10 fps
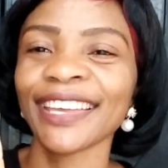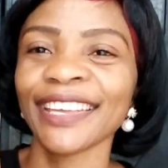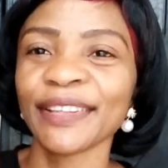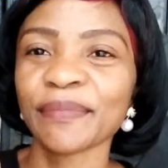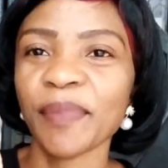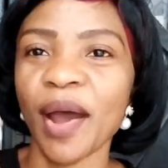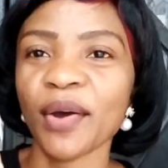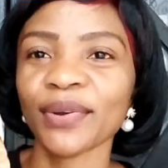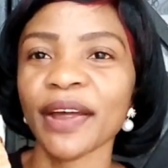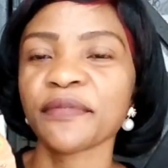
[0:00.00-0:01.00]
in
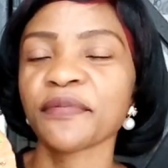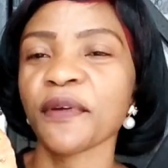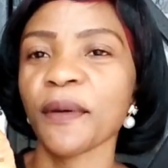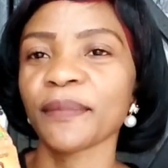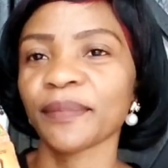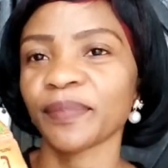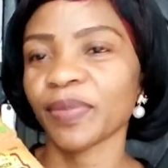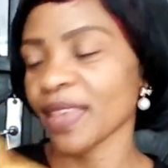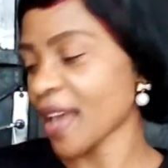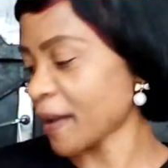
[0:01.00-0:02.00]
powder form.
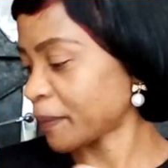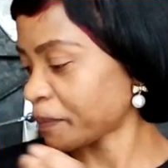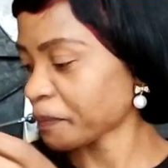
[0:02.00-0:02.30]
Yeah,